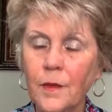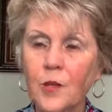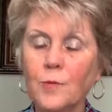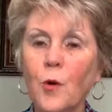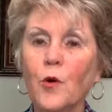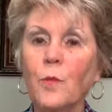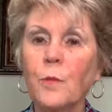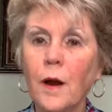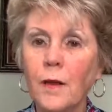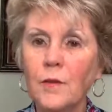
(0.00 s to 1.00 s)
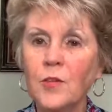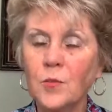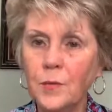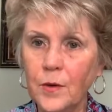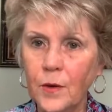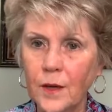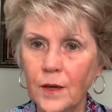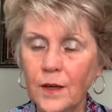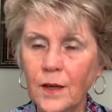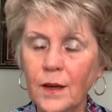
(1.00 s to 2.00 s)
They spoke by the
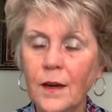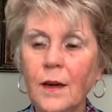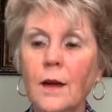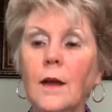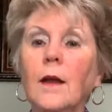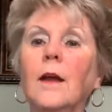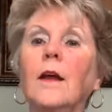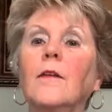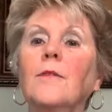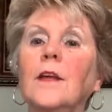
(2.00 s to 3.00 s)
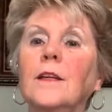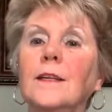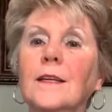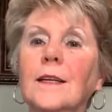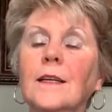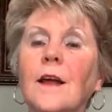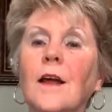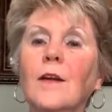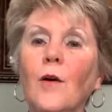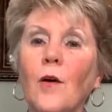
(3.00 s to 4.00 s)
Spirit and they did
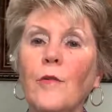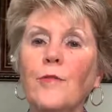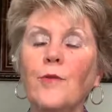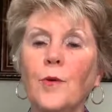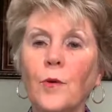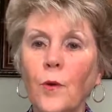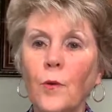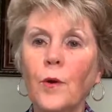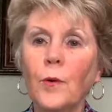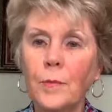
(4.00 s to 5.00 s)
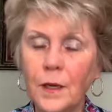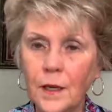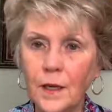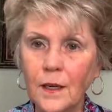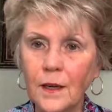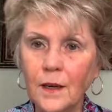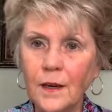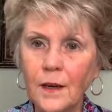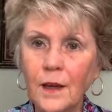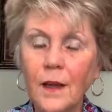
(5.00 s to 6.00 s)
not offer their own opinion
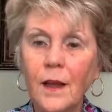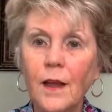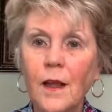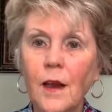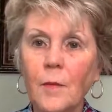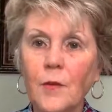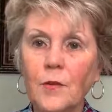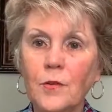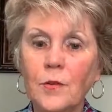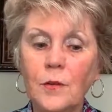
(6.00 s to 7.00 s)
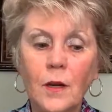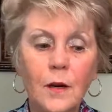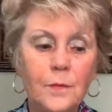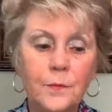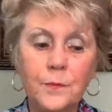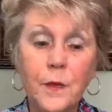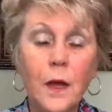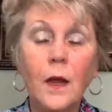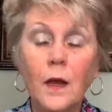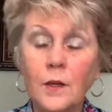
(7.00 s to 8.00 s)
and I'm
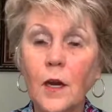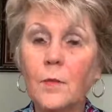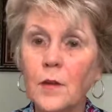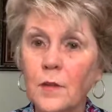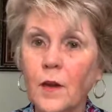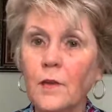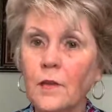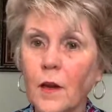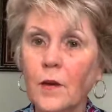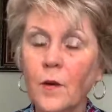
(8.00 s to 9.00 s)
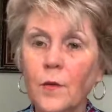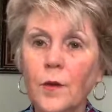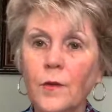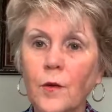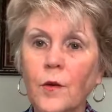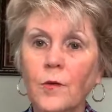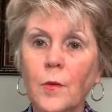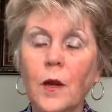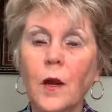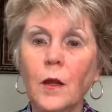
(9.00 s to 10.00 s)
ashamed to say this, I know that there has
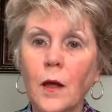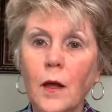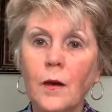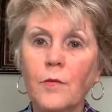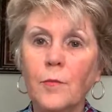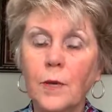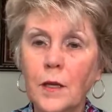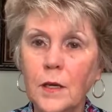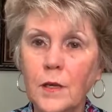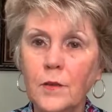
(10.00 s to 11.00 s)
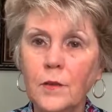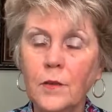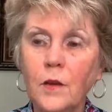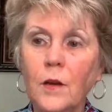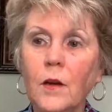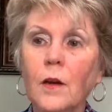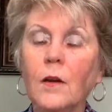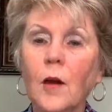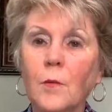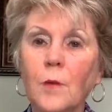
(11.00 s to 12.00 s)
been a lot of opinions
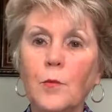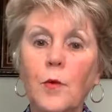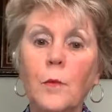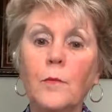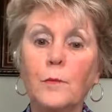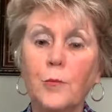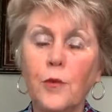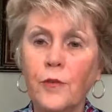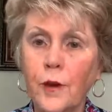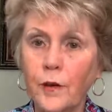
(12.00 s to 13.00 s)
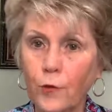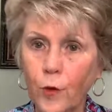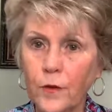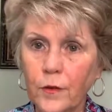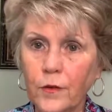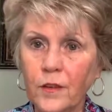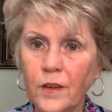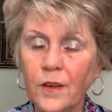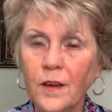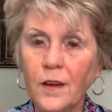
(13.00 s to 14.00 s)
coming from prophetic voices.